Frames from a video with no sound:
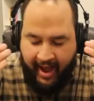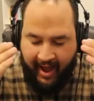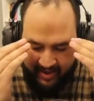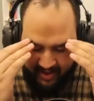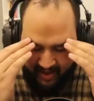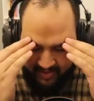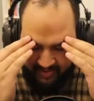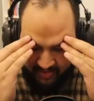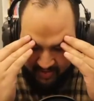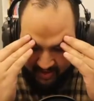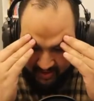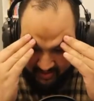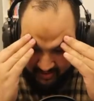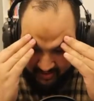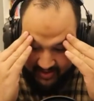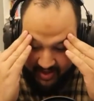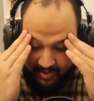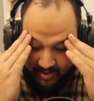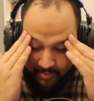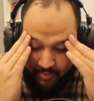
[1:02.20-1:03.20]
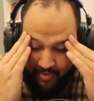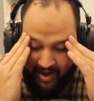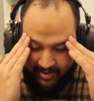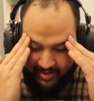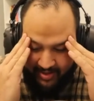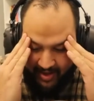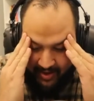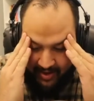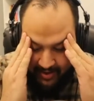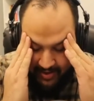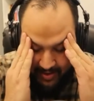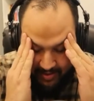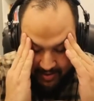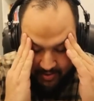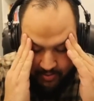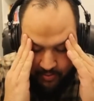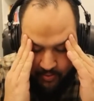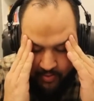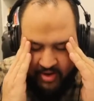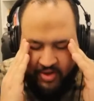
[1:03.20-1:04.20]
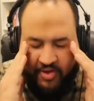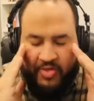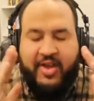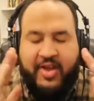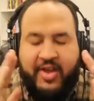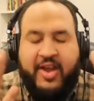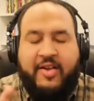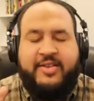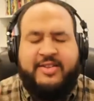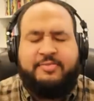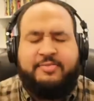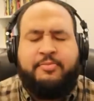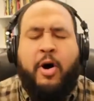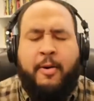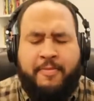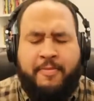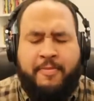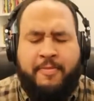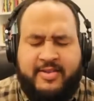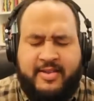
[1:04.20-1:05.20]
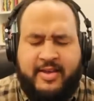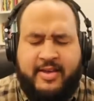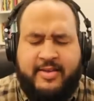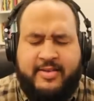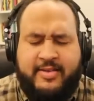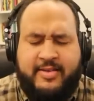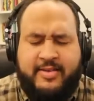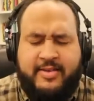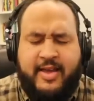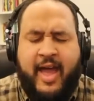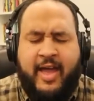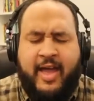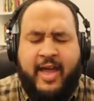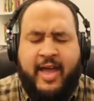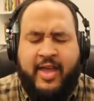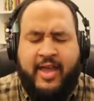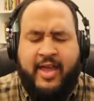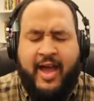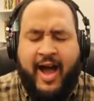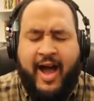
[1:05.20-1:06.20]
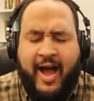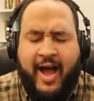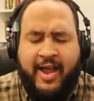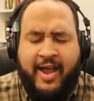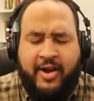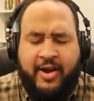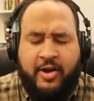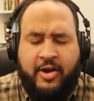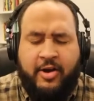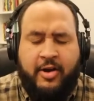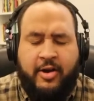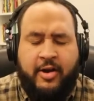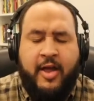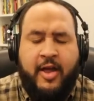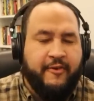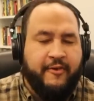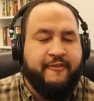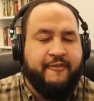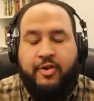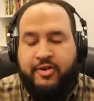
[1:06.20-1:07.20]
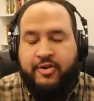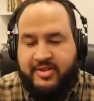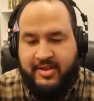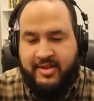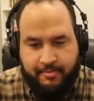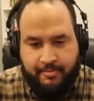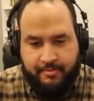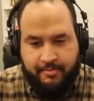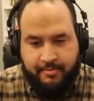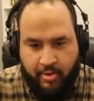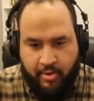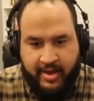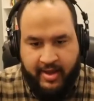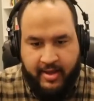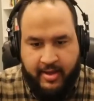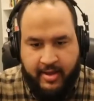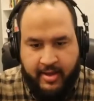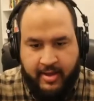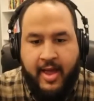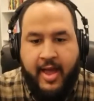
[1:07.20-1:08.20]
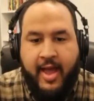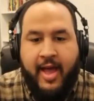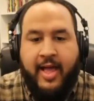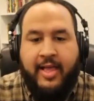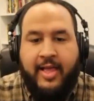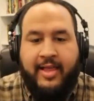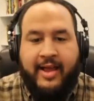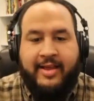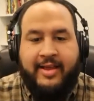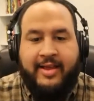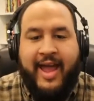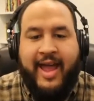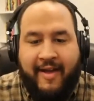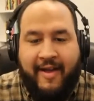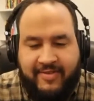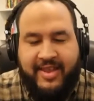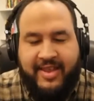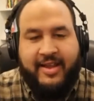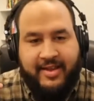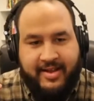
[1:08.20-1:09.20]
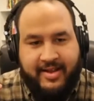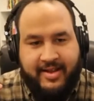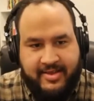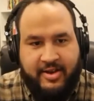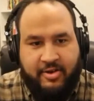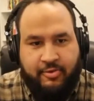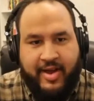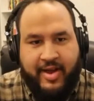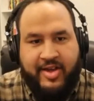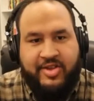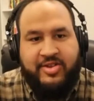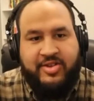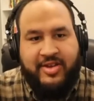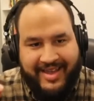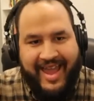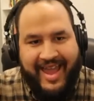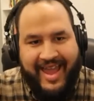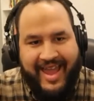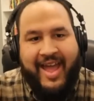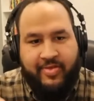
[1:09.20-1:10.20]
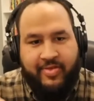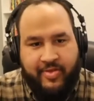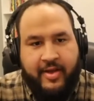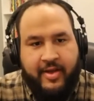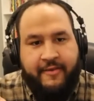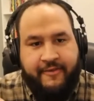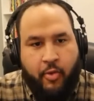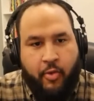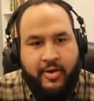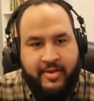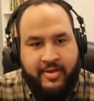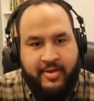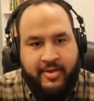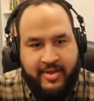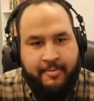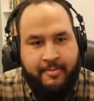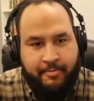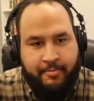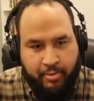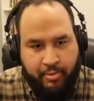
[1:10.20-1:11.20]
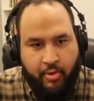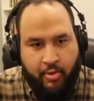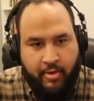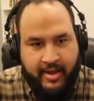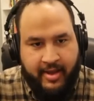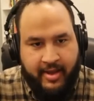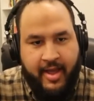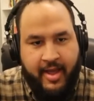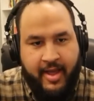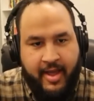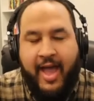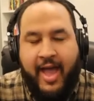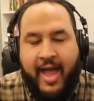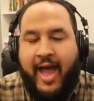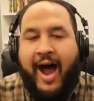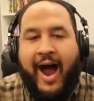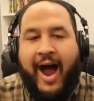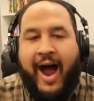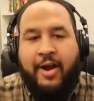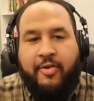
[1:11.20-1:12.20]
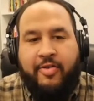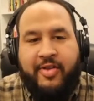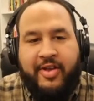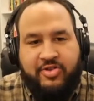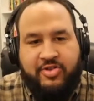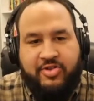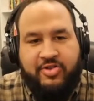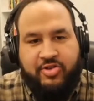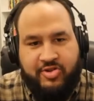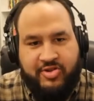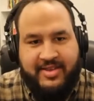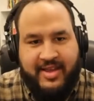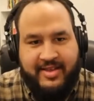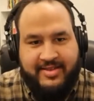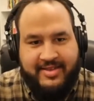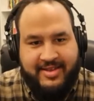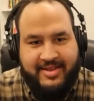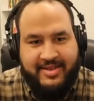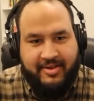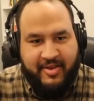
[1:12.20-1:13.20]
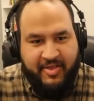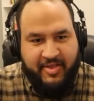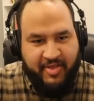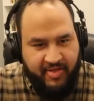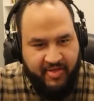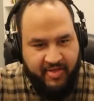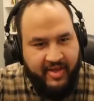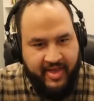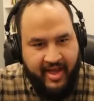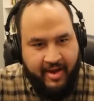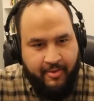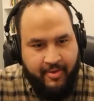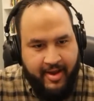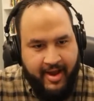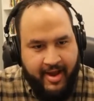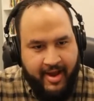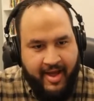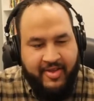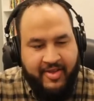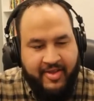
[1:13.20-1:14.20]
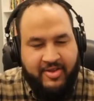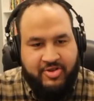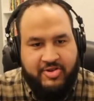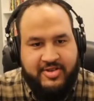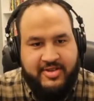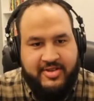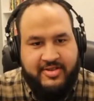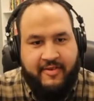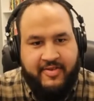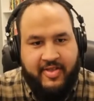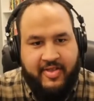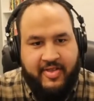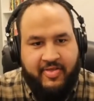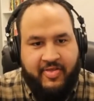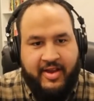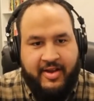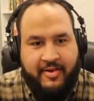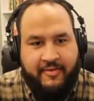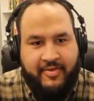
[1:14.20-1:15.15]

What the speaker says: think in the same way how when you think of a small business and they hire their first employee, they have to take into consideration, can they afford that employee? I don't think churches necessarily think that way. I think churches often think of